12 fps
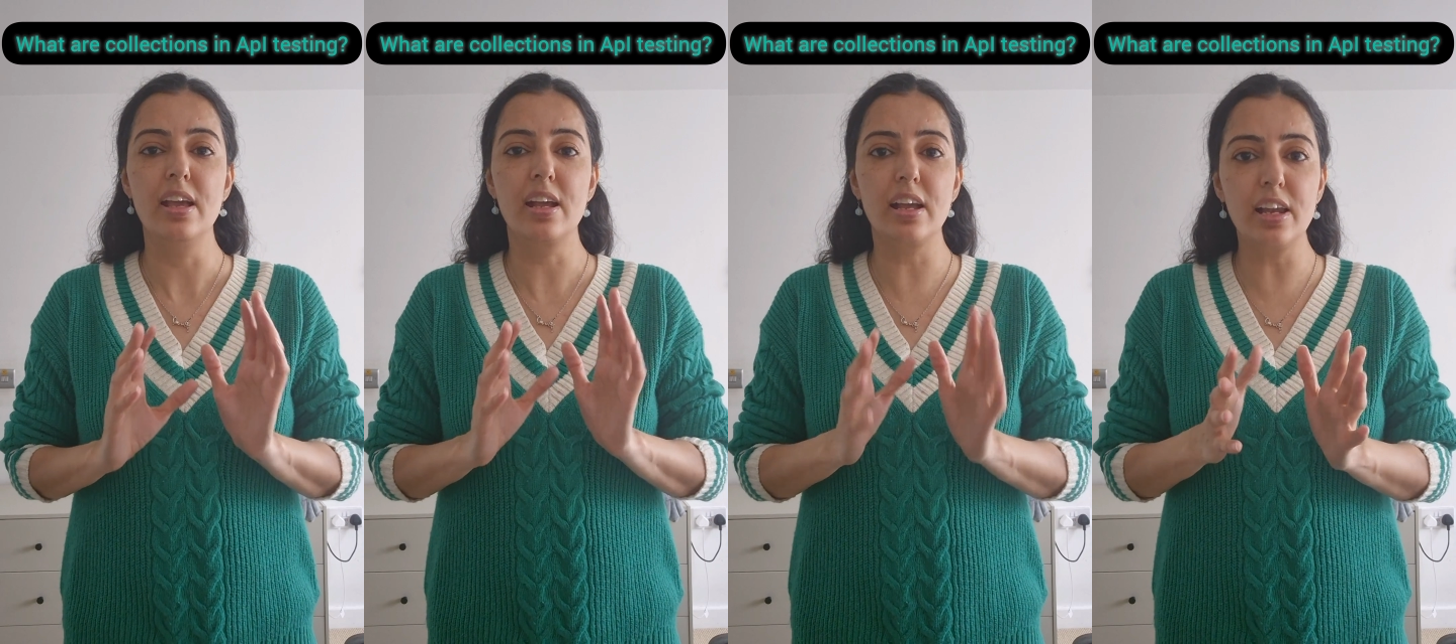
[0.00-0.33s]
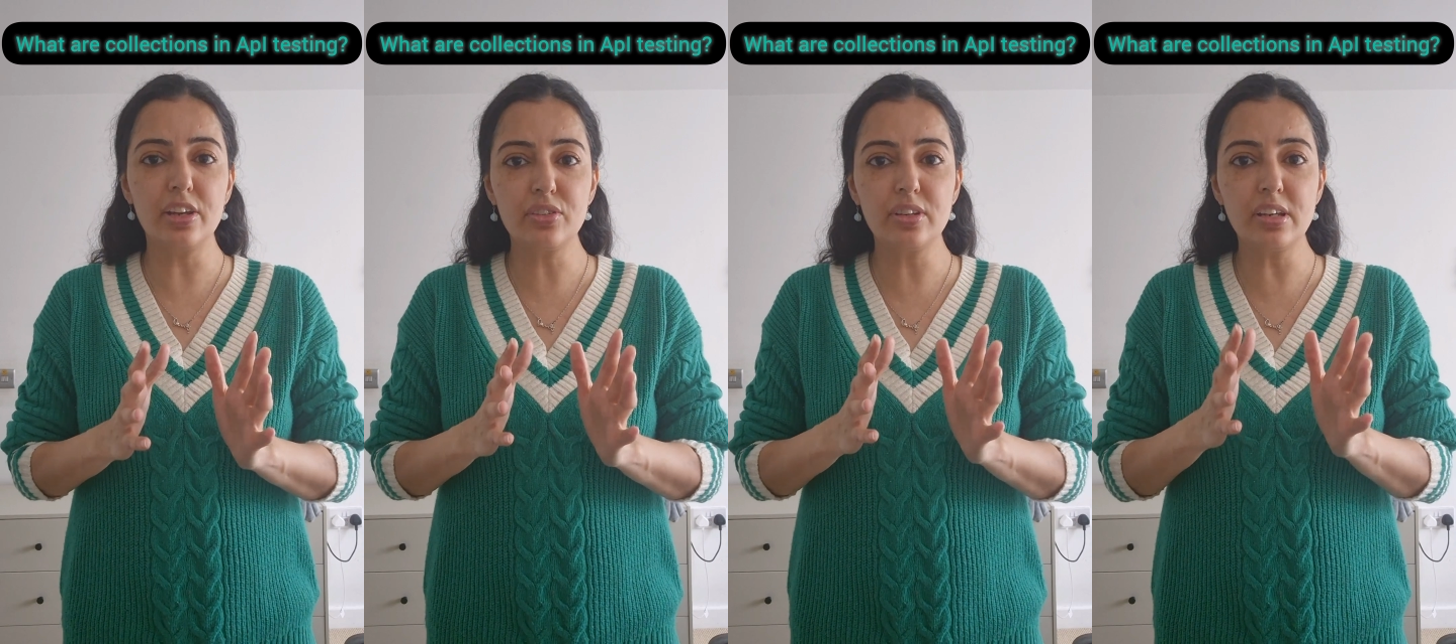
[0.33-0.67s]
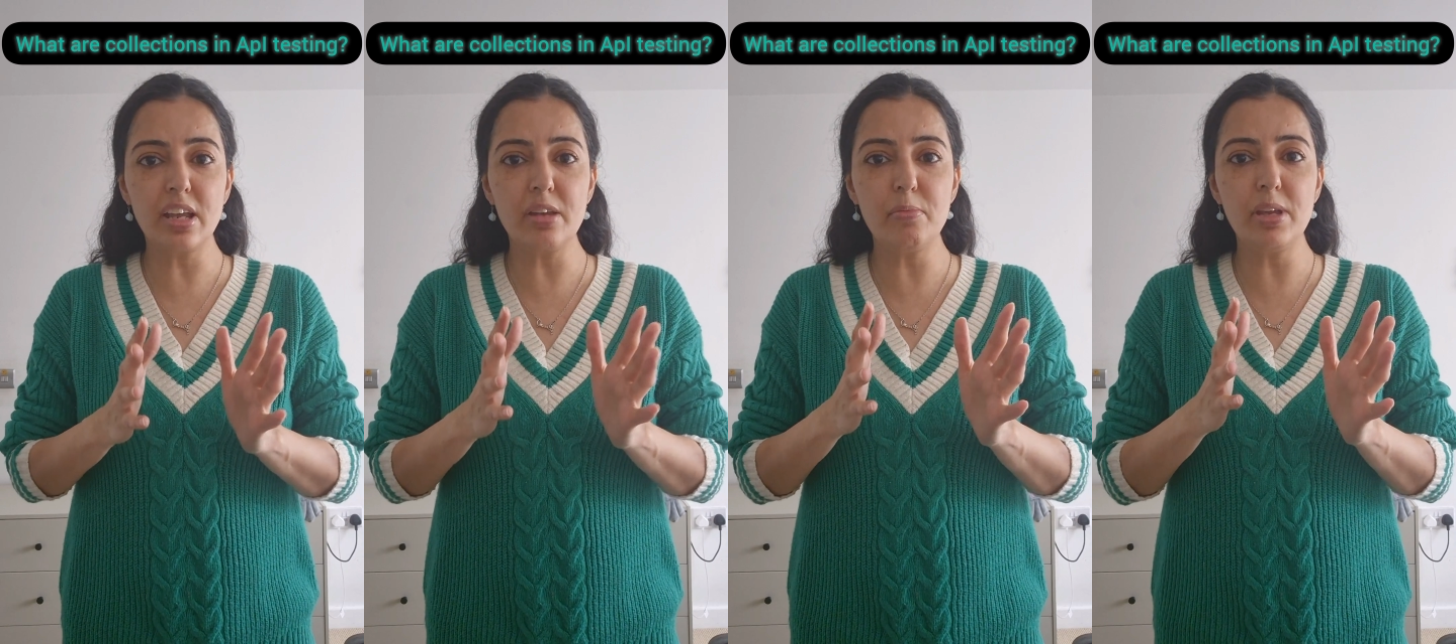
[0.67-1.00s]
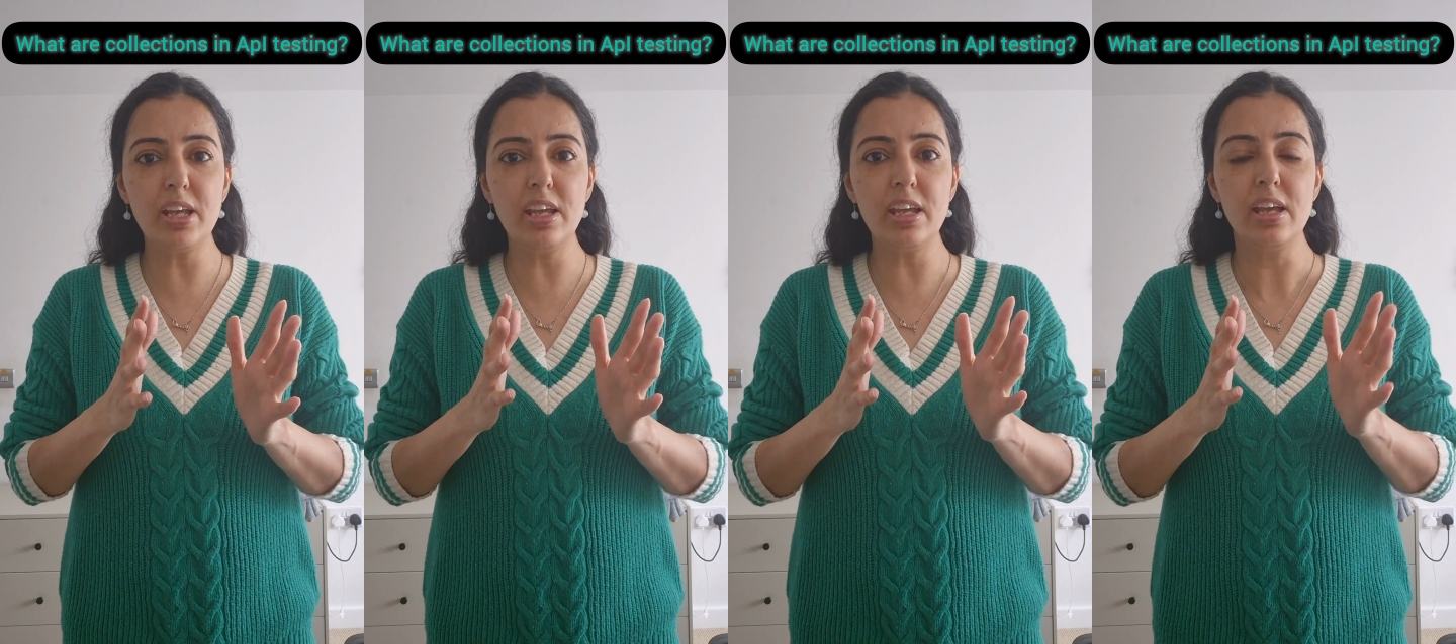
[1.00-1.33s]
Collection can
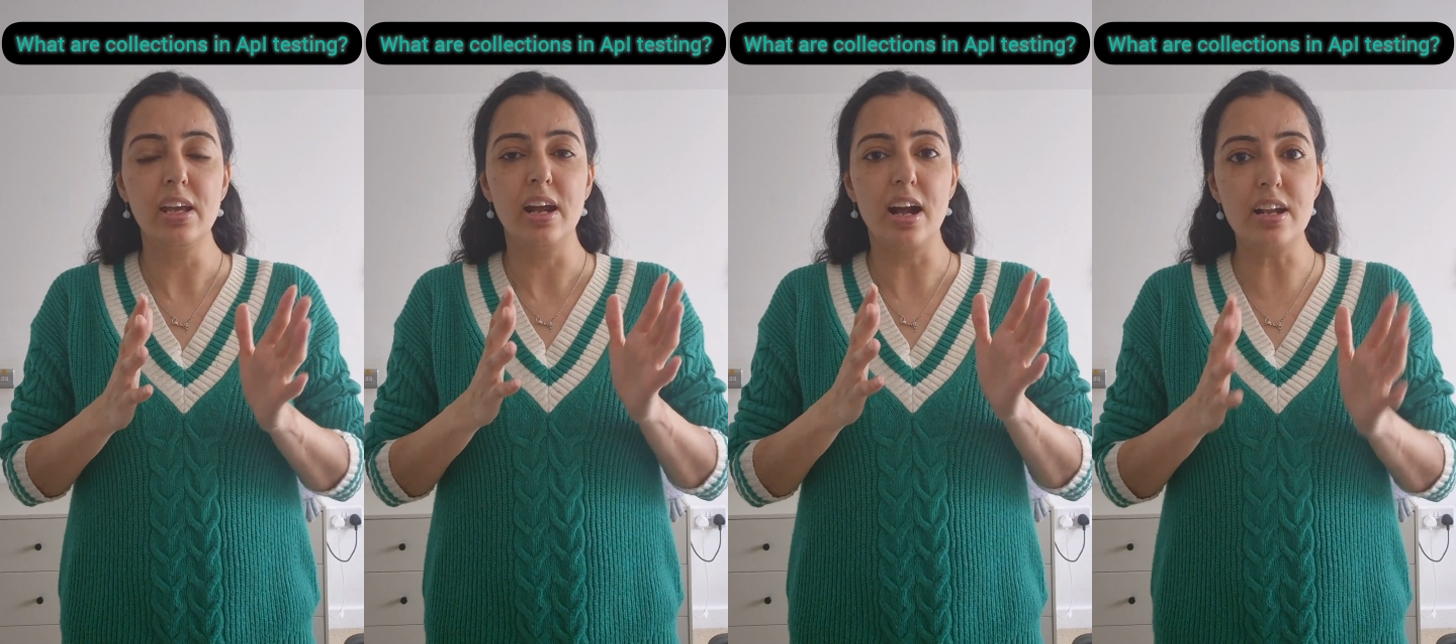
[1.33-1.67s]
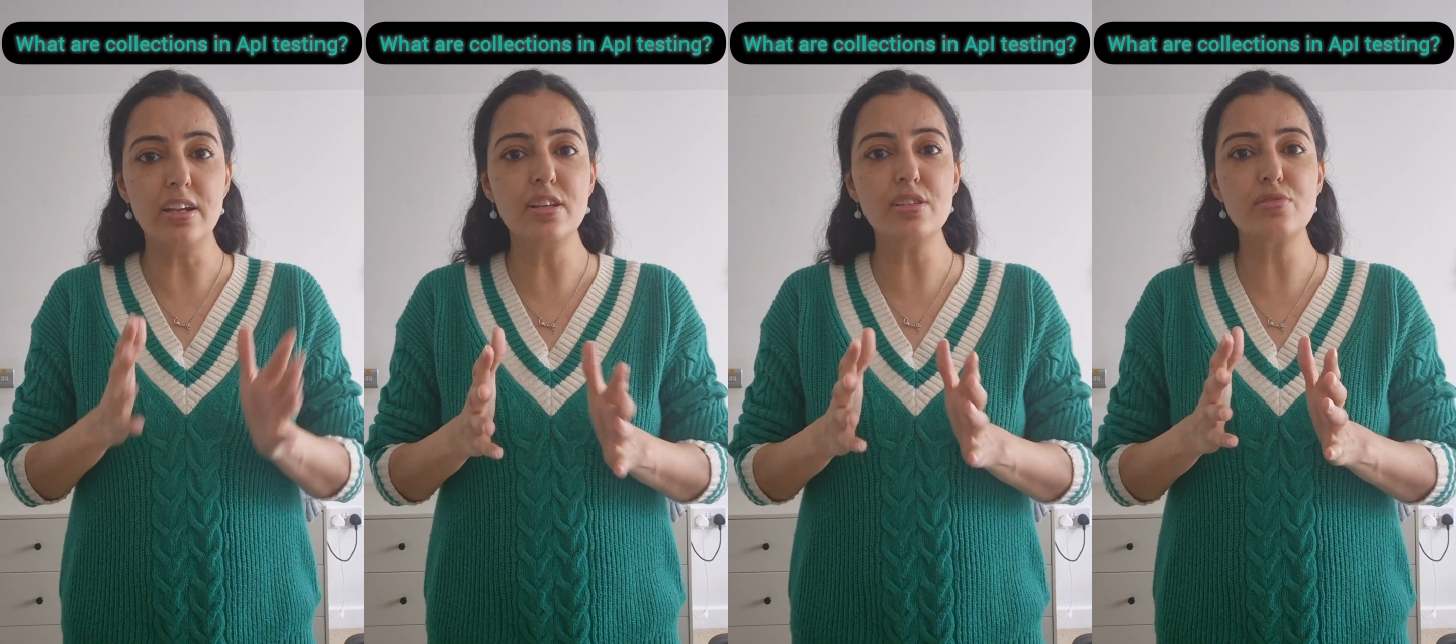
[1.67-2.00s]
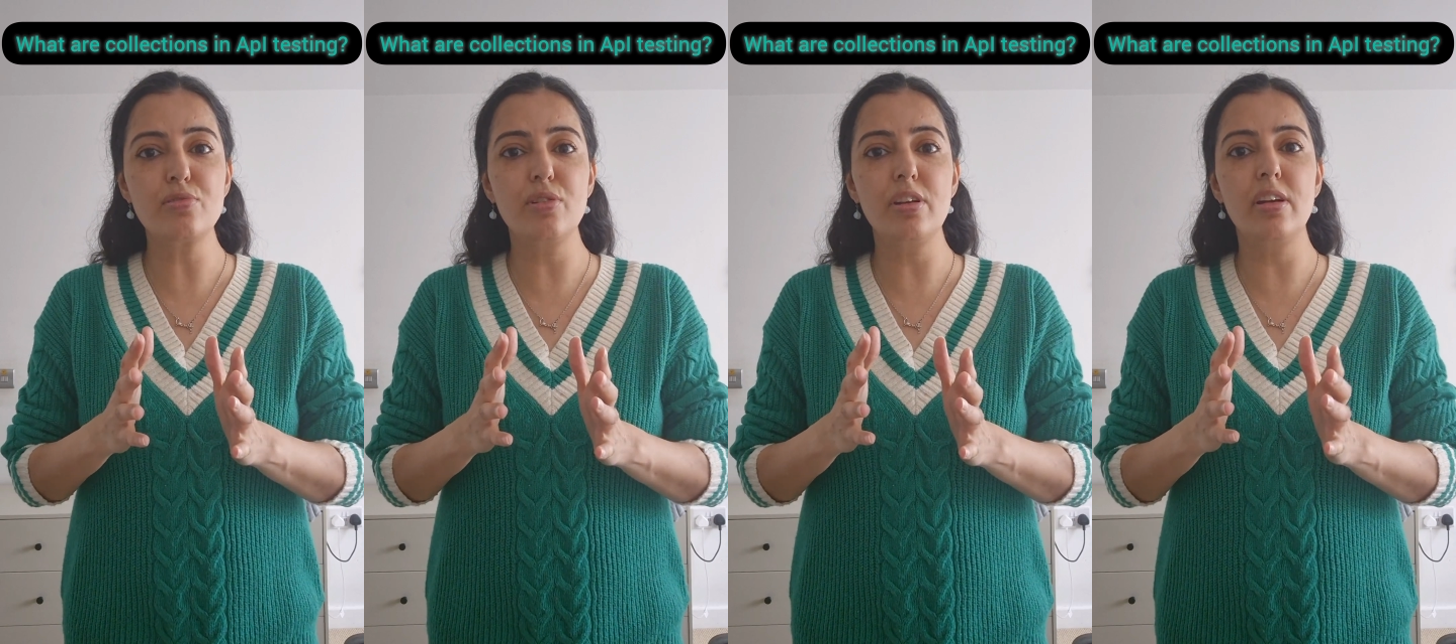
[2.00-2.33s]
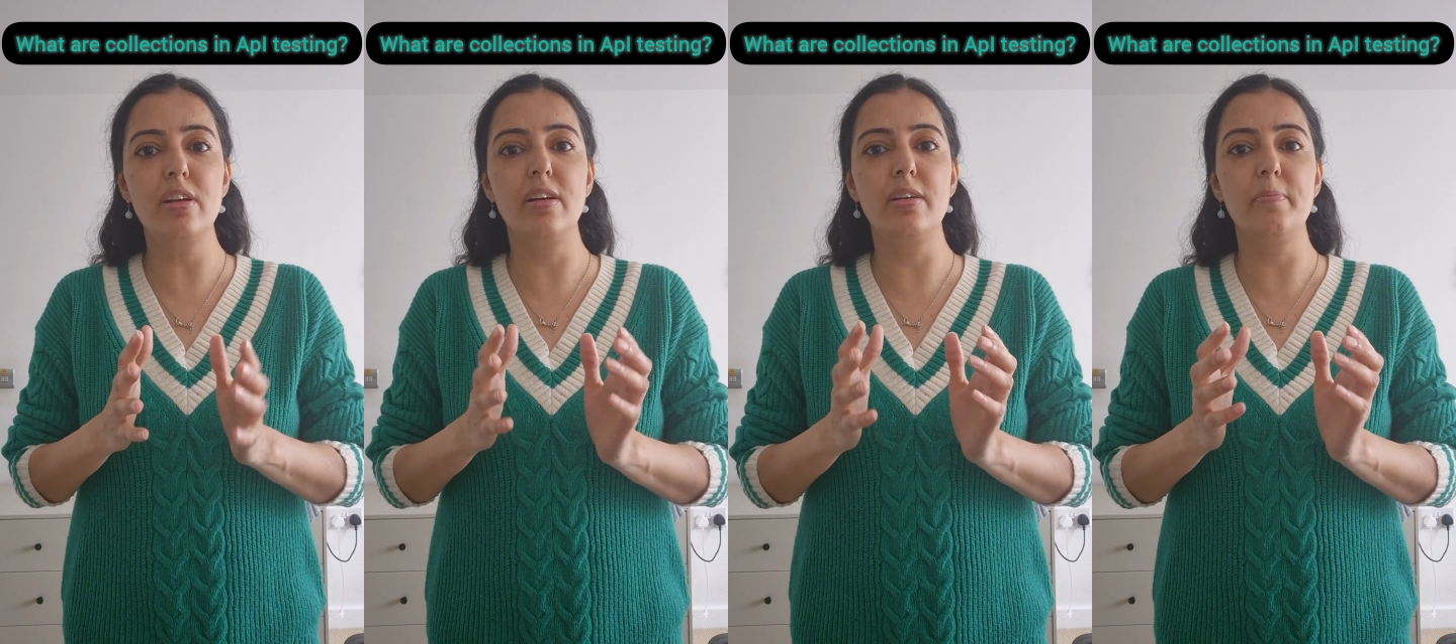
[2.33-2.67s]
be understood
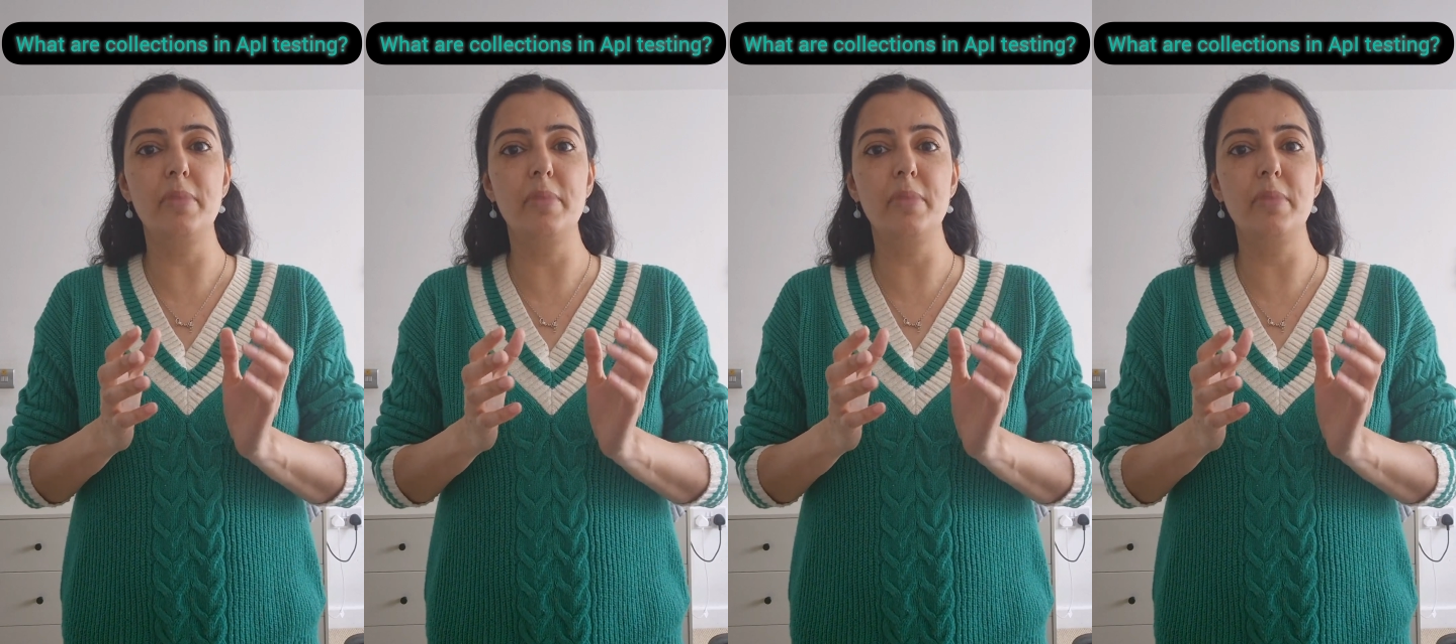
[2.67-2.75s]
um,